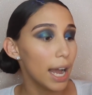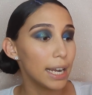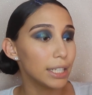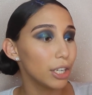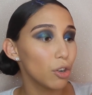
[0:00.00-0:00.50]

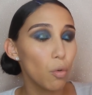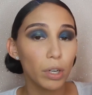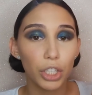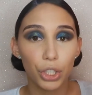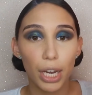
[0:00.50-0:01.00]
I didn't know
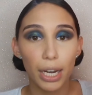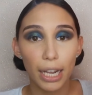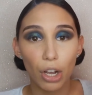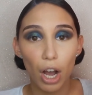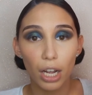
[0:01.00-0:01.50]
what shade
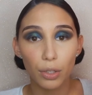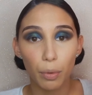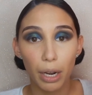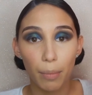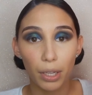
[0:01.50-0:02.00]
I
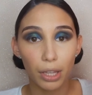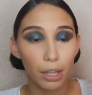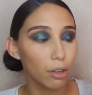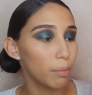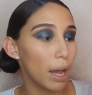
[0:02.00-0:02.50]
got when I bought
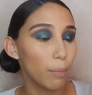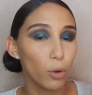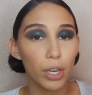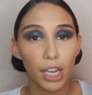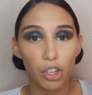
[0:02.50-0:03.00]
this little bad
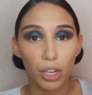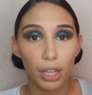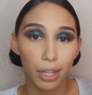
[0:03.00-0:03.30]
boy yesterday.